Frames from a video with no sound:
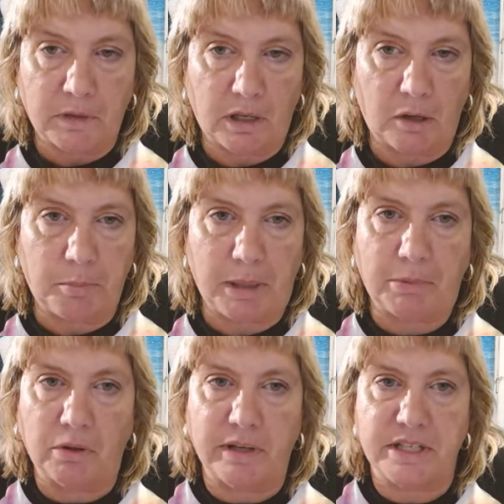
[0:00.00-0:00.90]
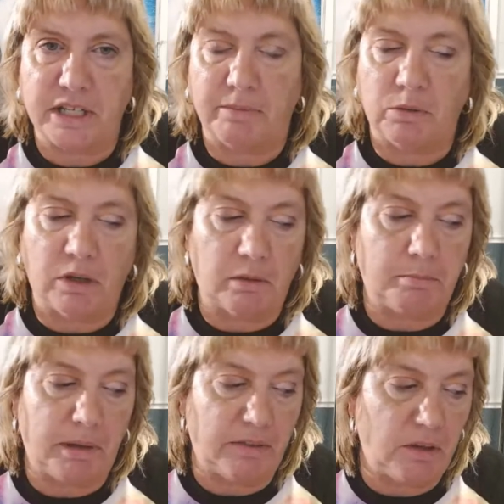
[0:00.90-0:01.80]
you know, people always tell me,
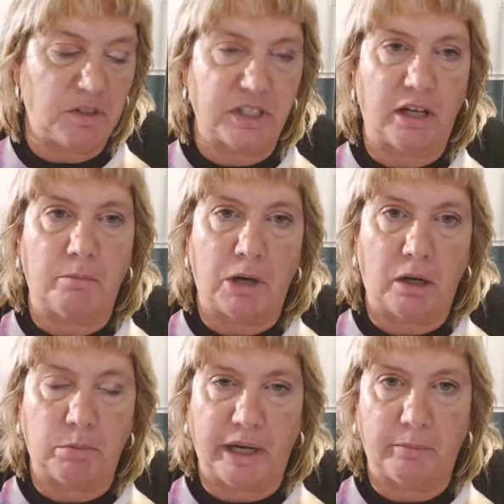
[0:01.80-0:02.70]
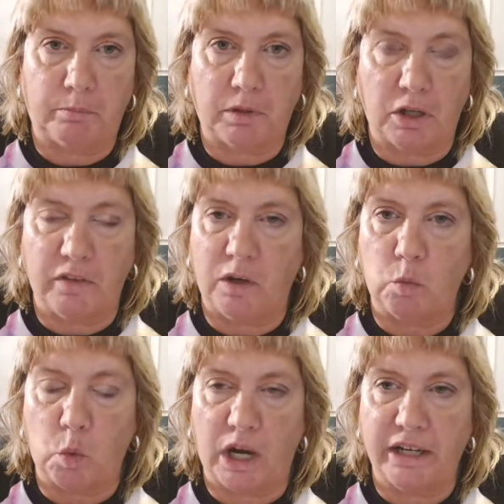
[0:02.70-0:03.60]
well, Beth, you sell mall brand
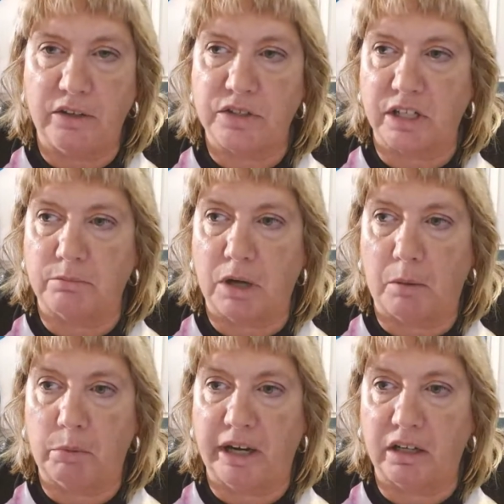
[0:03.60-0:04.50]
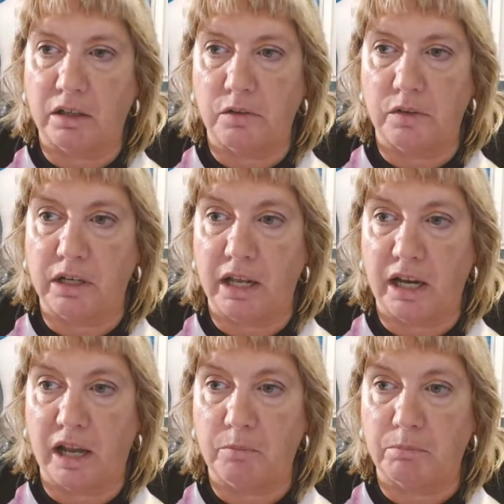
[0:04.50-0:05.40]
clothing. Why do you sell mall brand clothing? And
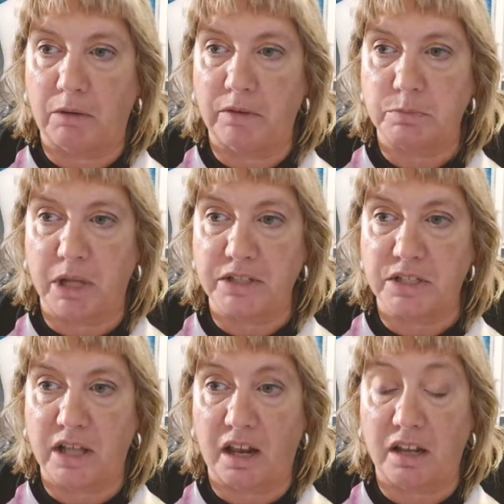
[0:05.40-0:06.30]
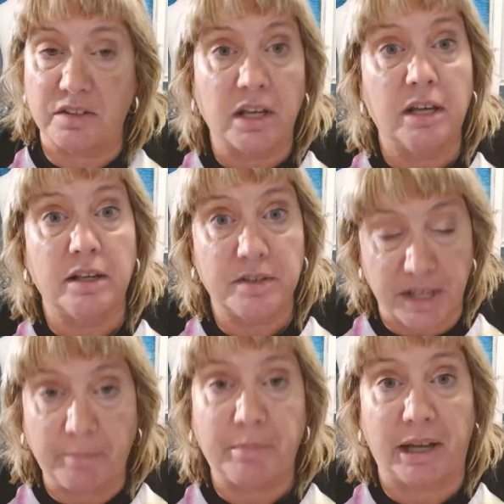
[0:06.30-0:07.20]
I, my response to that is
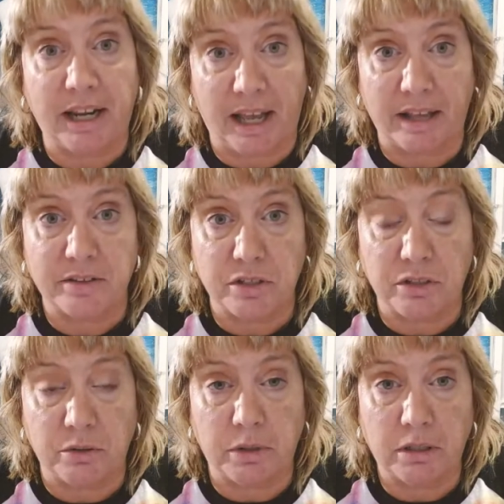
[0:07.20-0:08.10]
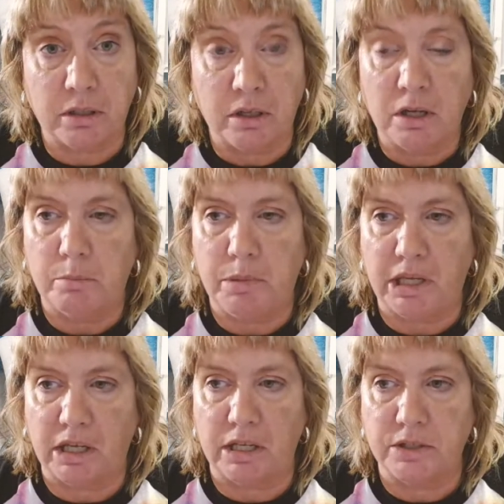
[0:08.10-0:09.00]
somebody has to do it
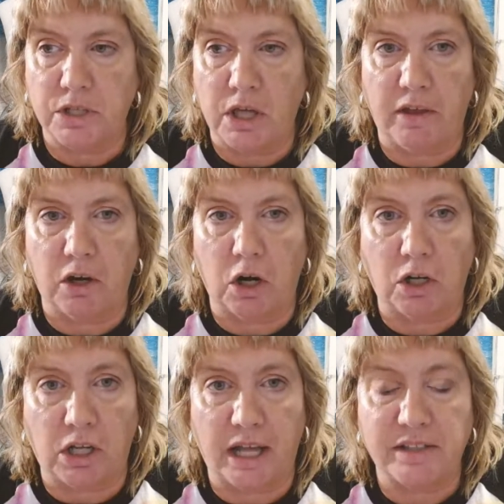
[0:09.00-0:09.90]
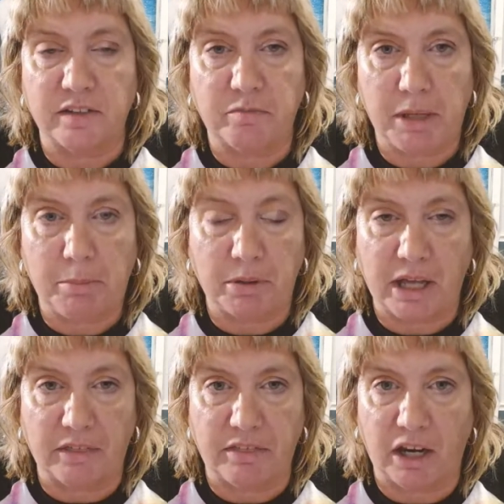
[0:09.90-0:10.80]
because there are lots of people
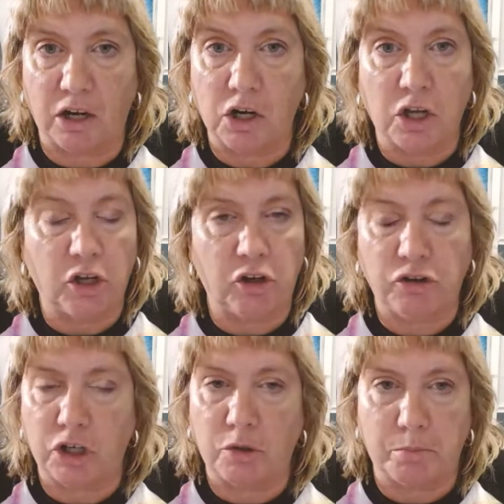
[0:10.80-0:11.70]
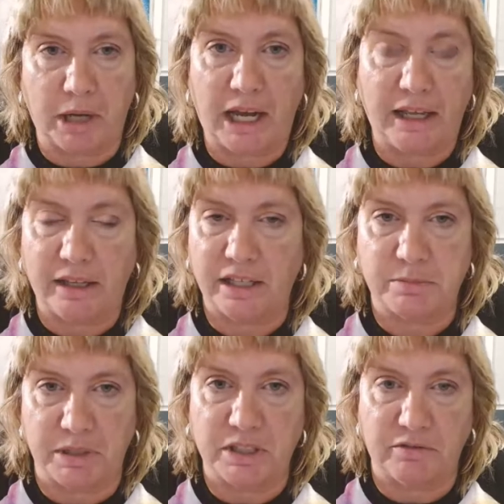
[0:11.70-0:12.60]
out there who don't buy
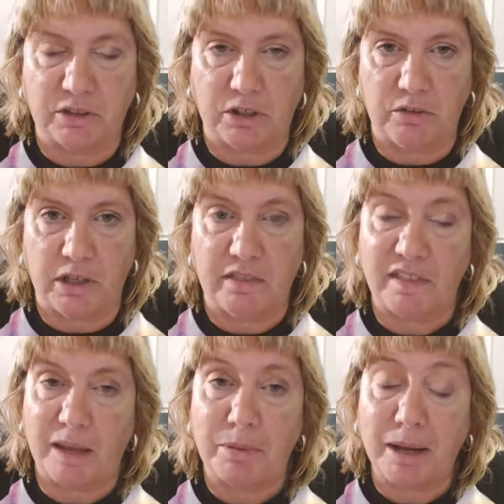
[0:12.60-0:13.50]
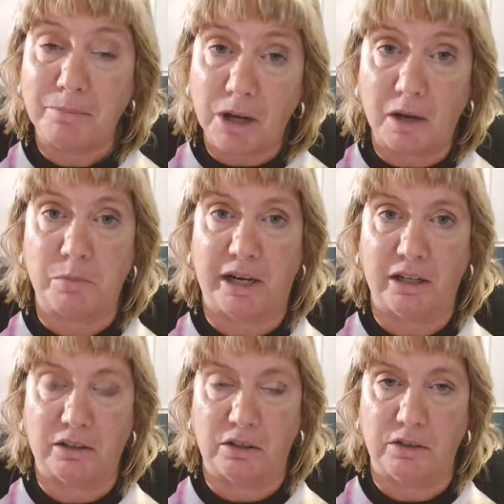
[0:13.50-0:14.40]
expensive clothing. They buy mall
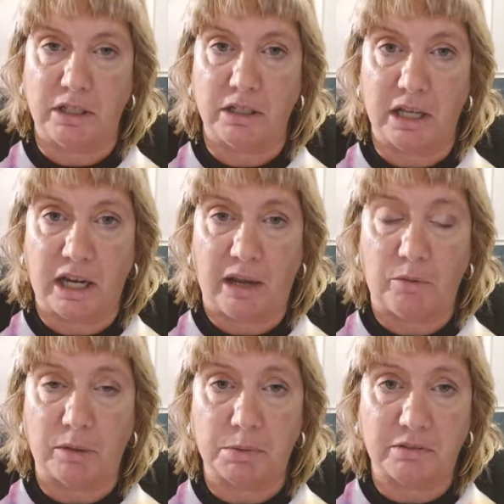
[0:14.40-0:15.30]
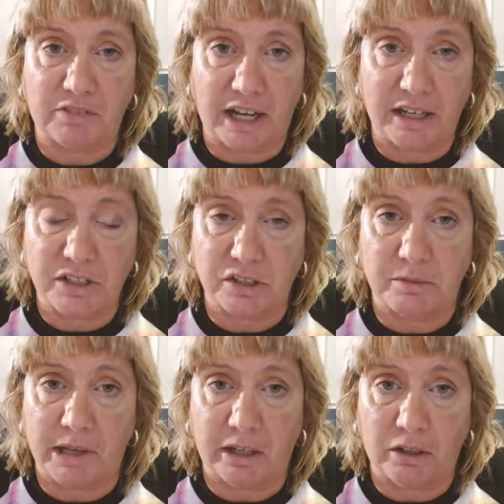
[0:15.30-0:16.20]
brand clothing and I want to provide it to
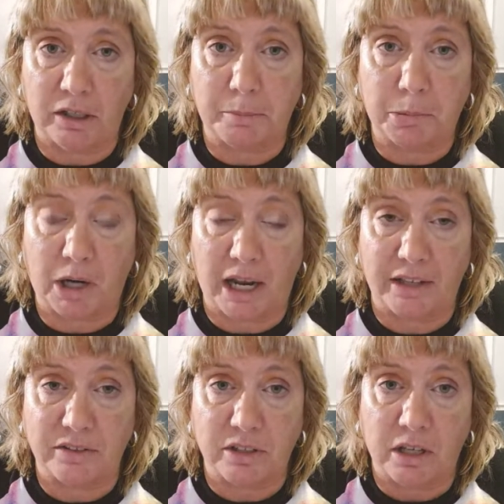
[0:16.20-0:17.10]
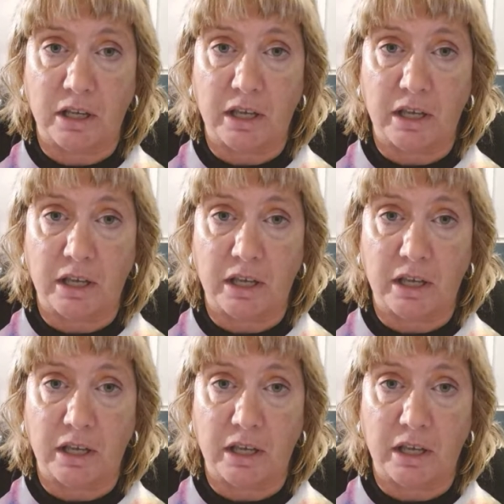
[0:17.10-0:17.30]
them at a good price